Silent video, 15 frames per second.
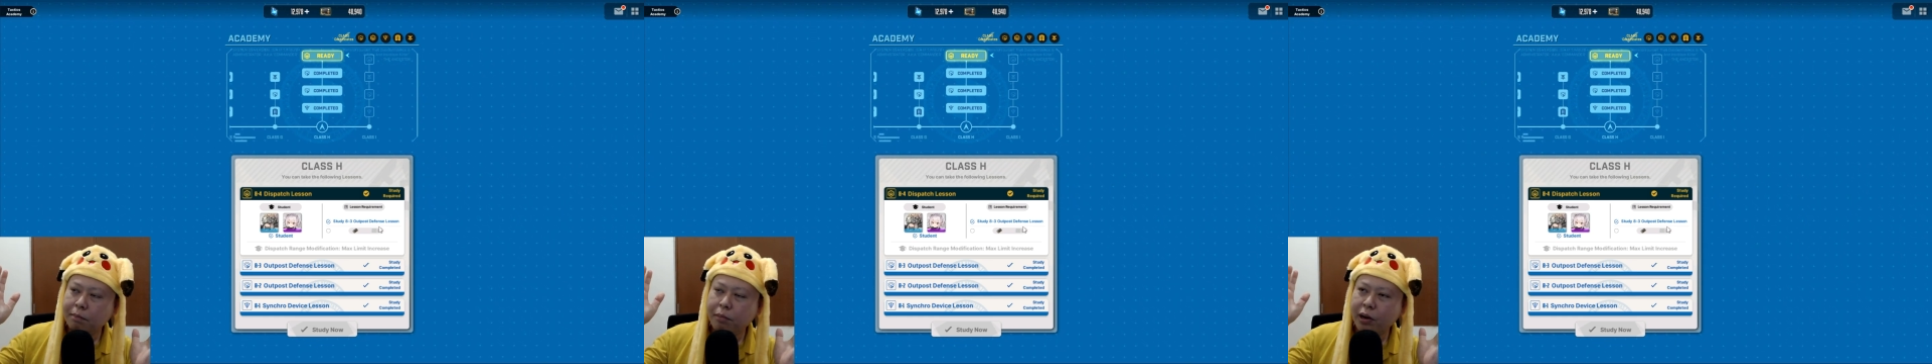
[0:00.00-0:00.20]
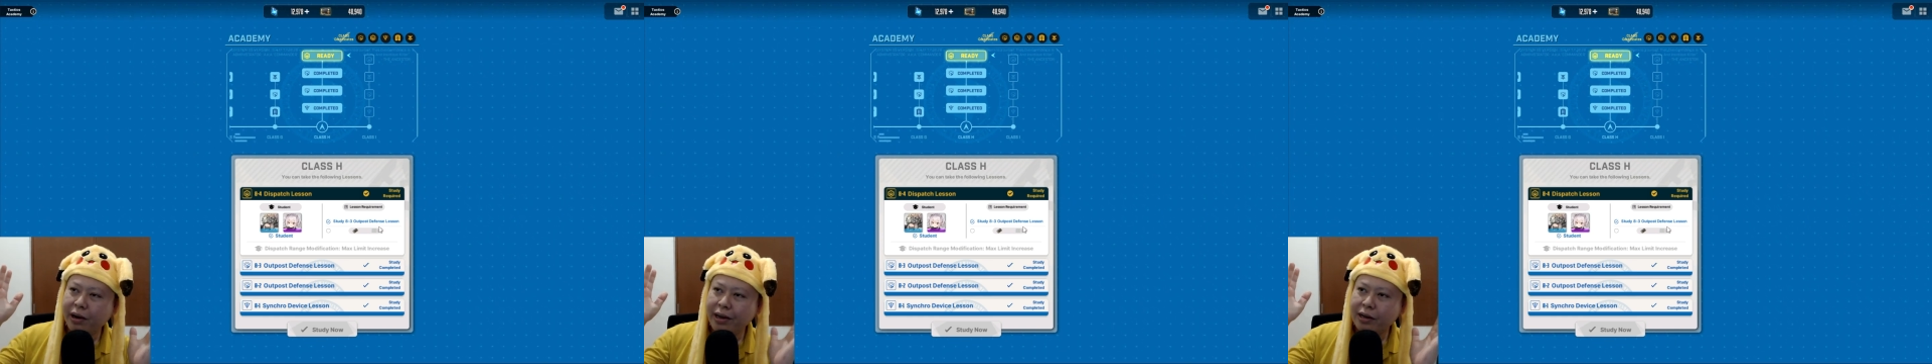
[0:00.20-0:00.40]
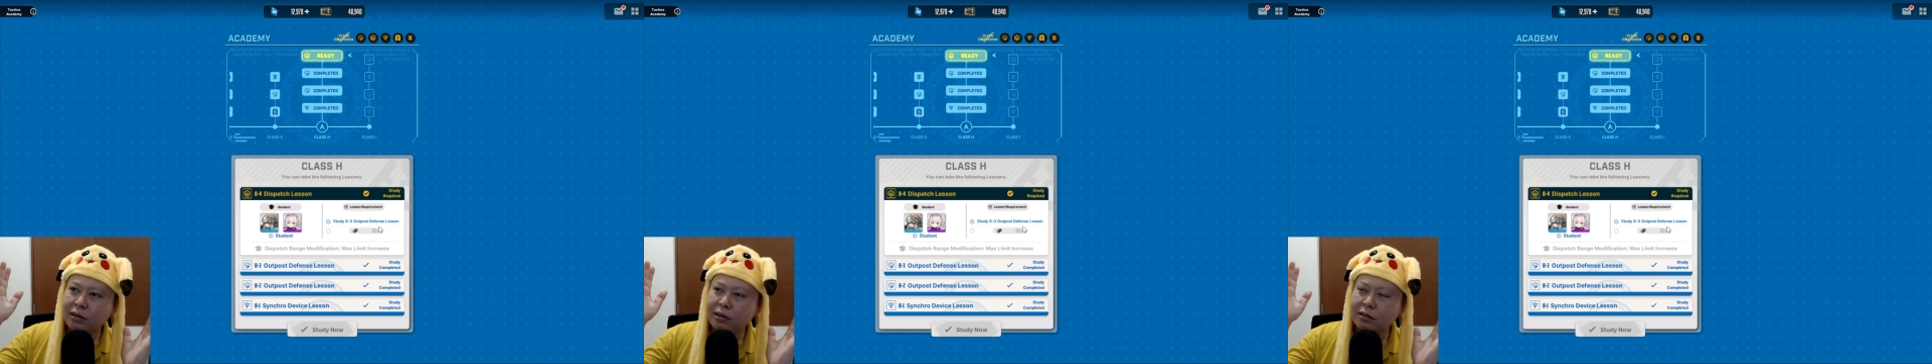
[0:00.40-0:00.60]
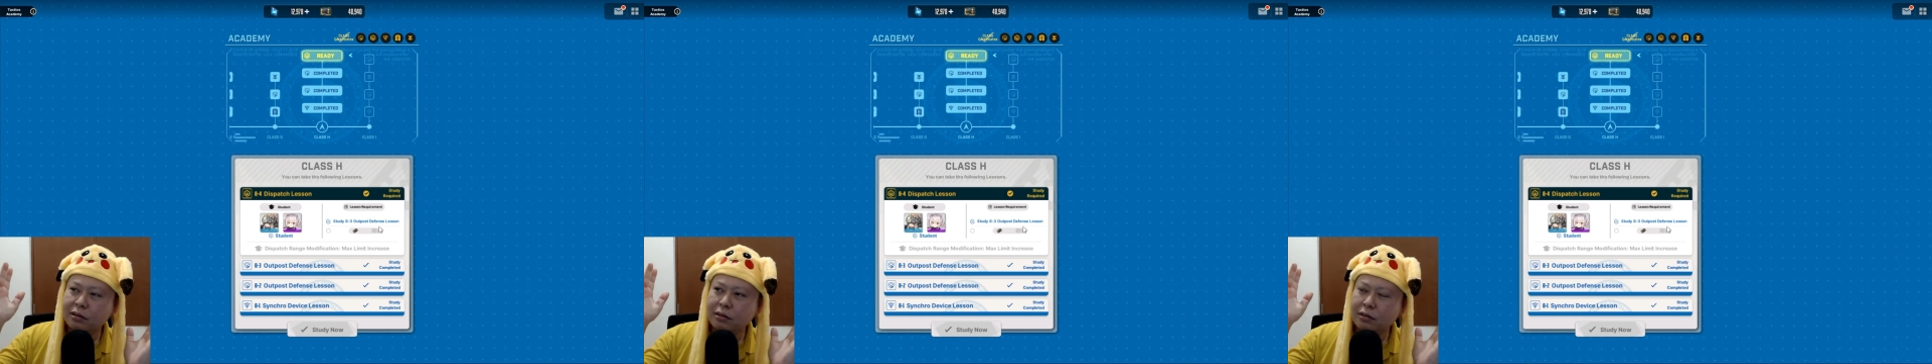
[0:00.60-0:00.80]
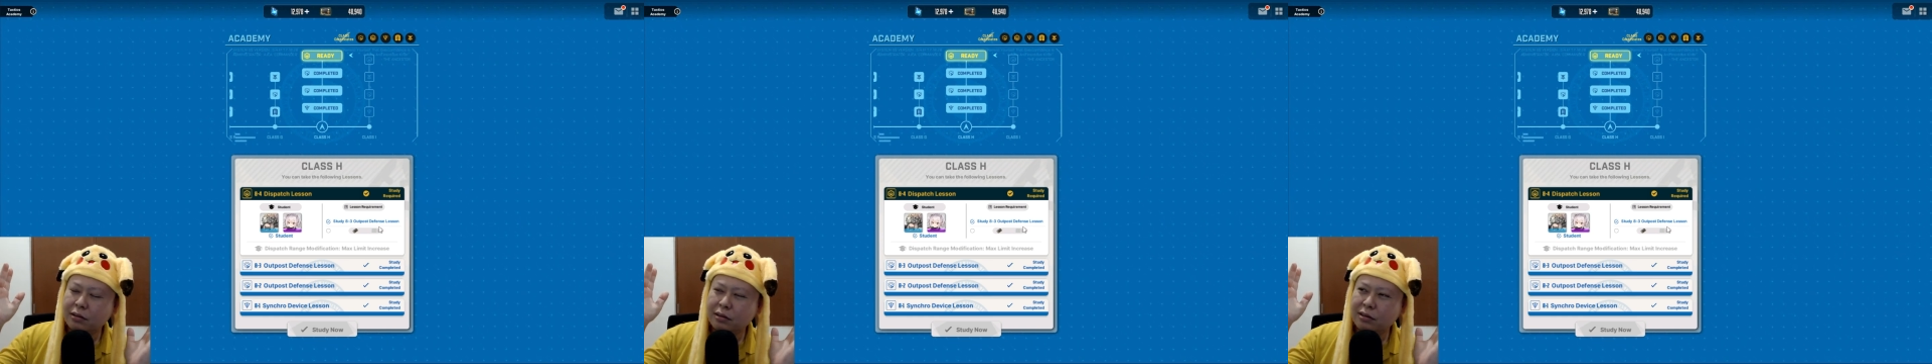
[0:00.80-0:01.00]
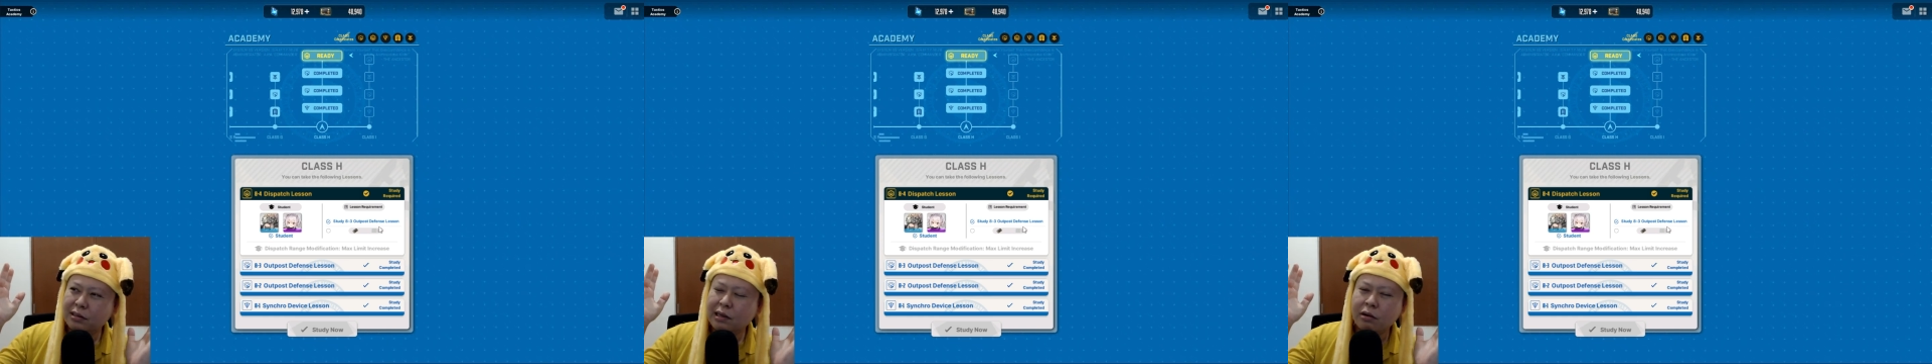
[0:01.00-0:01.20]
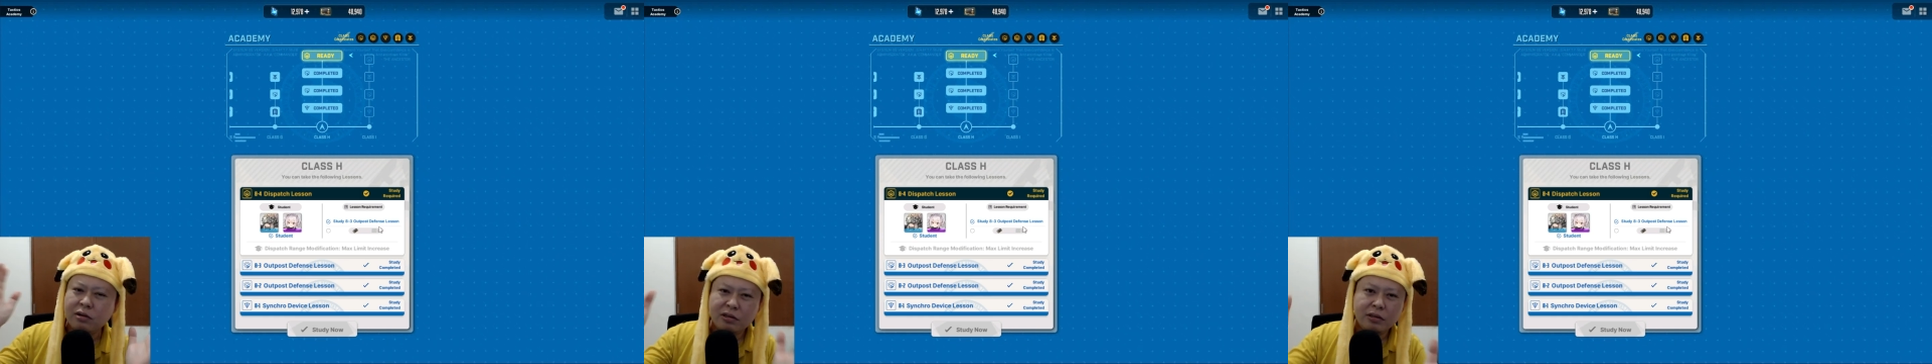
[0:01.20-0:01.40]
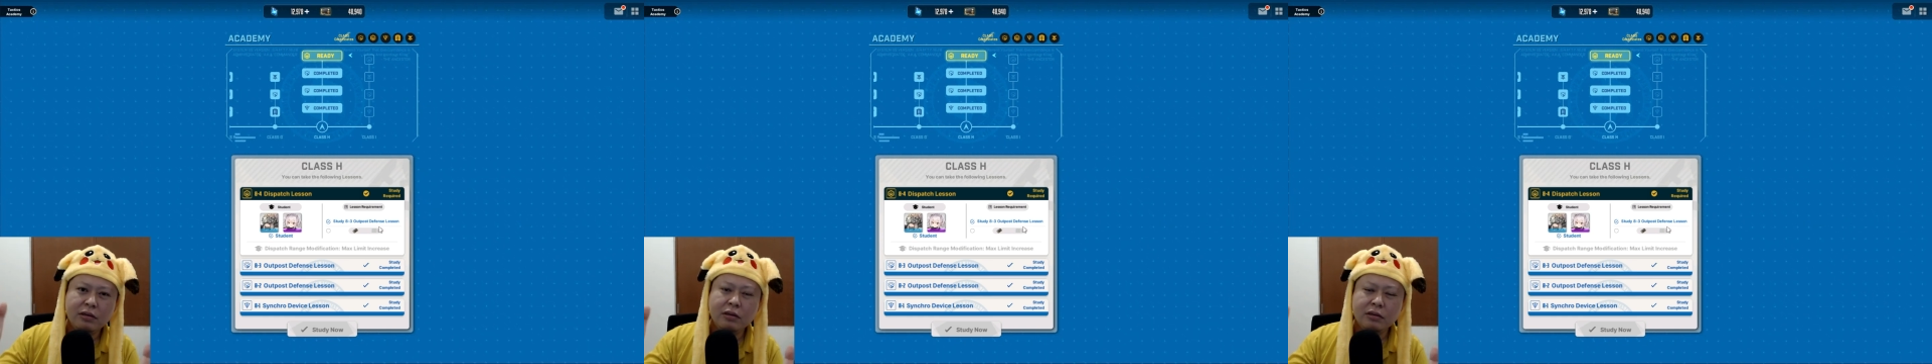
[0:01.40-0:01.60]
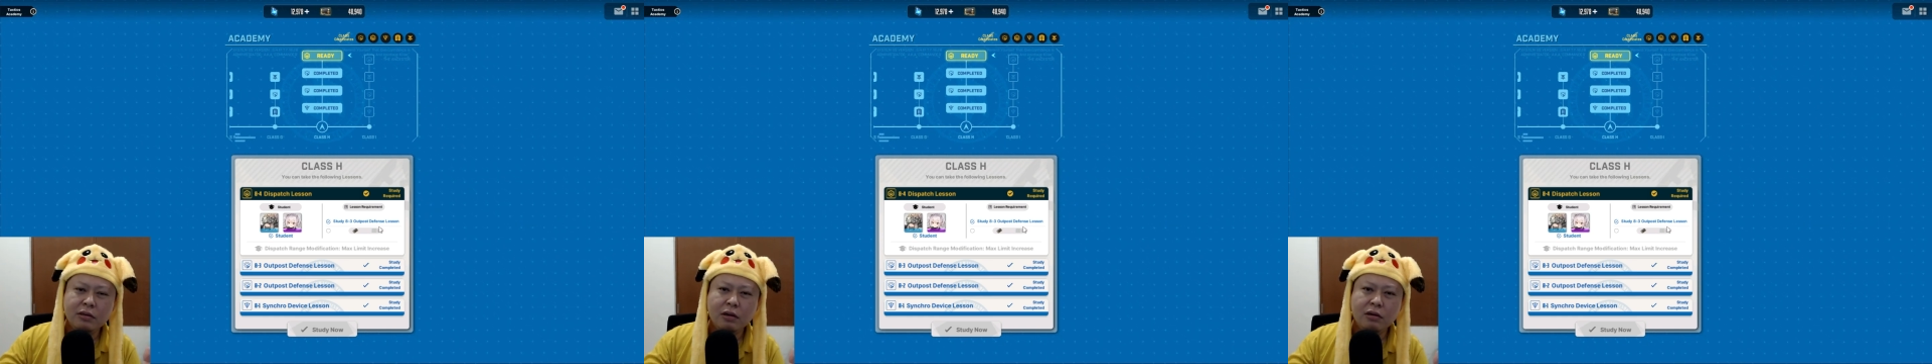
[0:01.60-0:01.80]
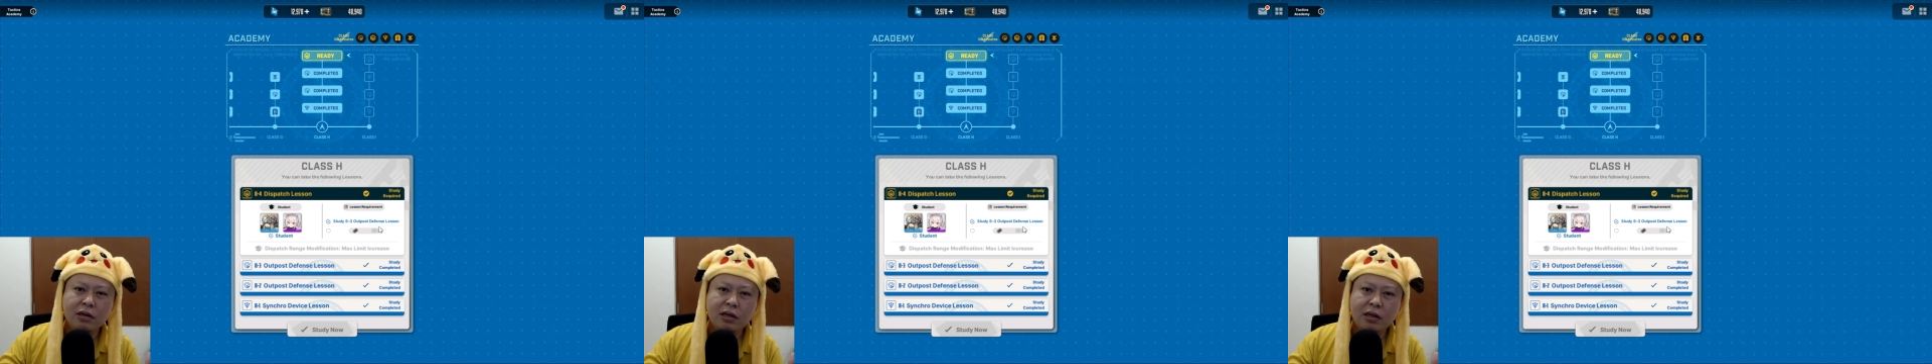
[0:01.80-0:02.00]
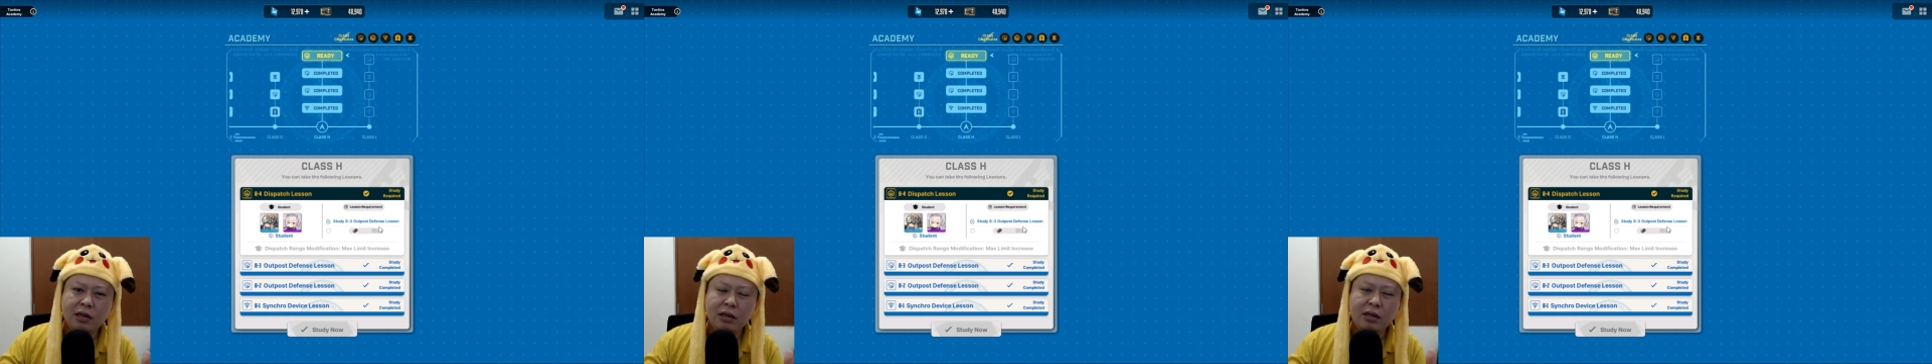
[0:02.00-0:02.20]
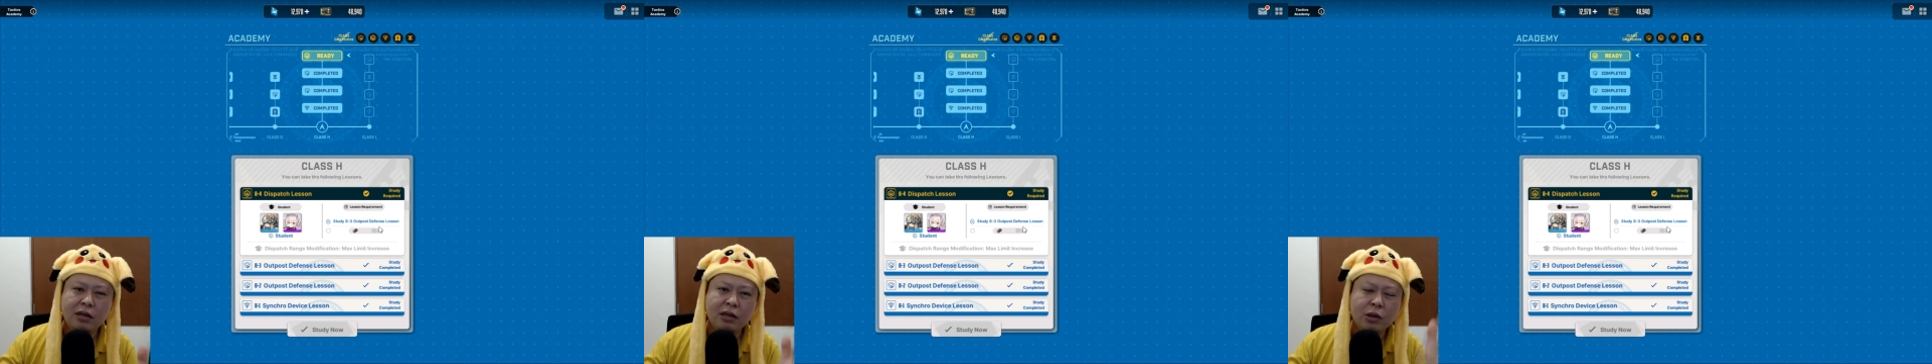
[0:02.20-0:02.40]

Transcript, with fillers: buying the sound source on the